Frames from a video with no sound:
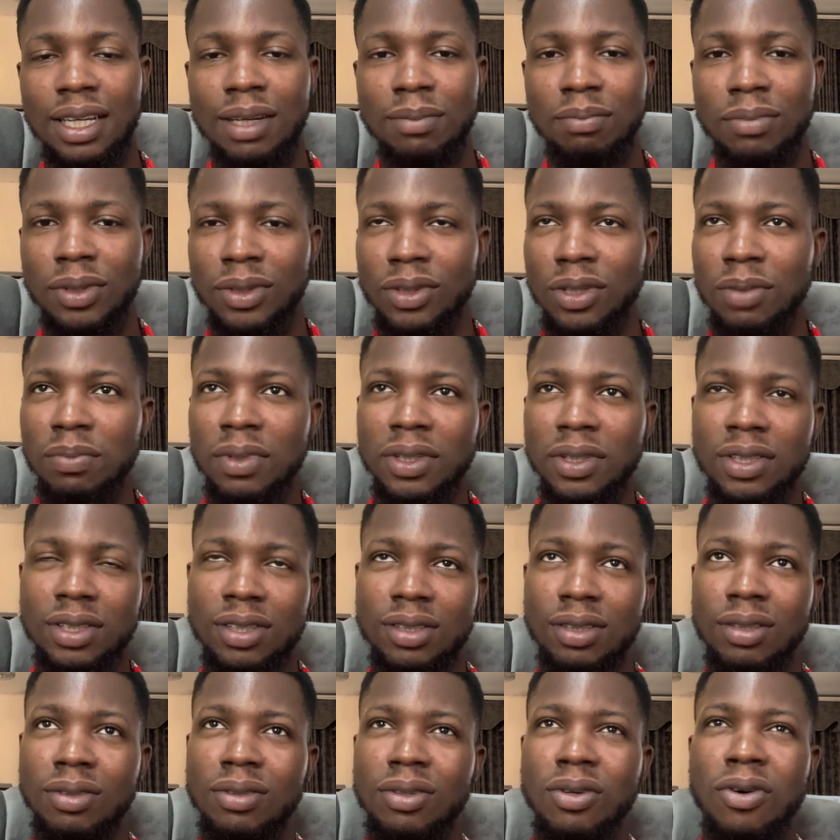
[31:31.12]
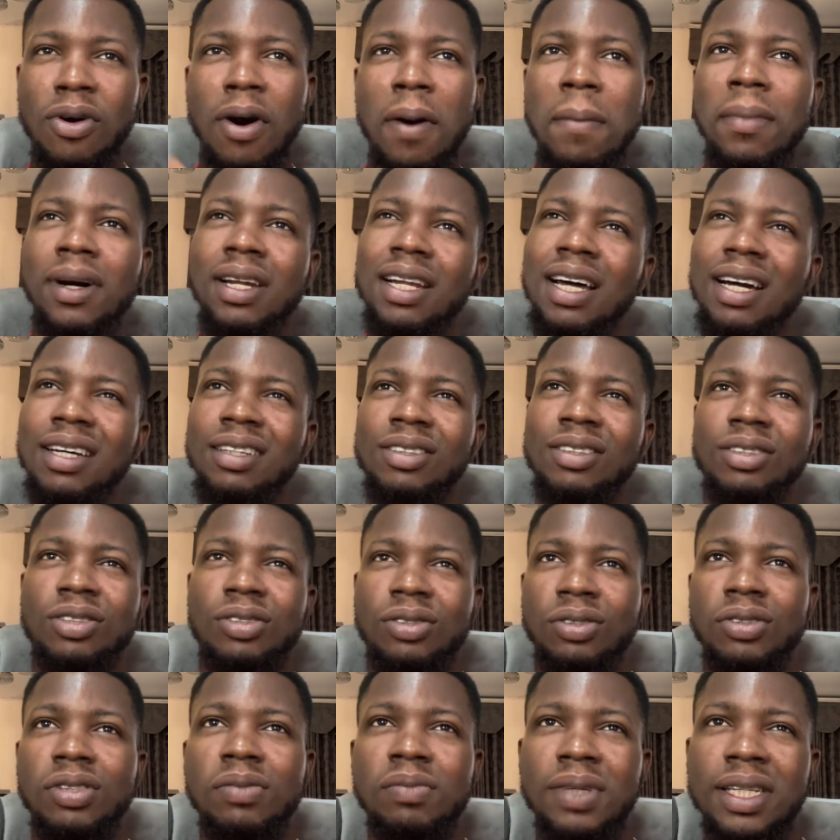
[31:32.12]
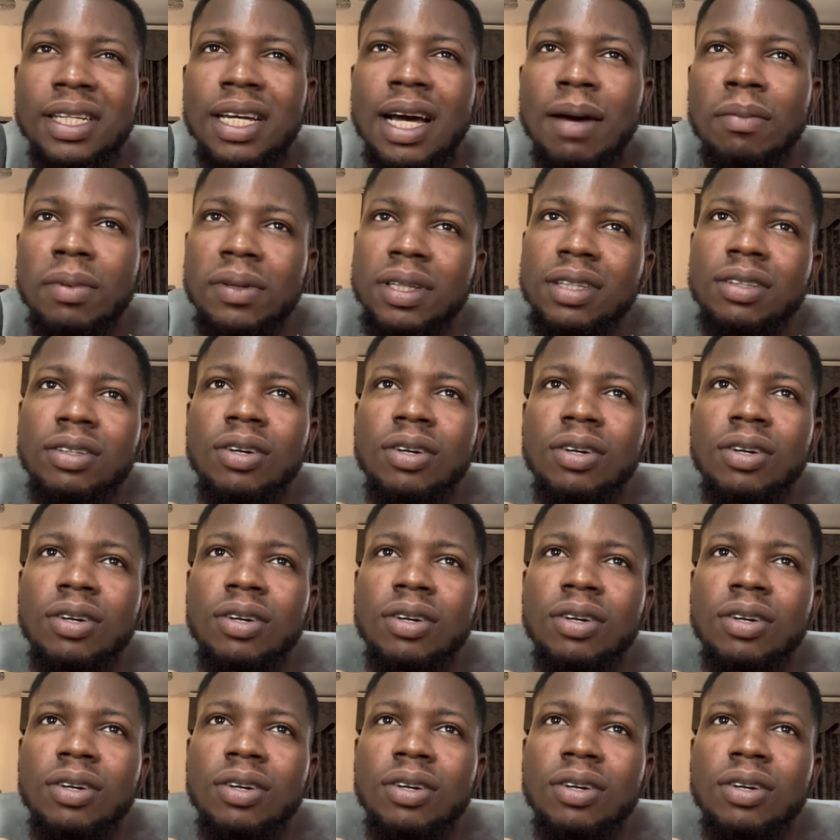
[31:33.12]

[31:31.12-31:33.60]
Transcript: But nobody's going to come online on social media and be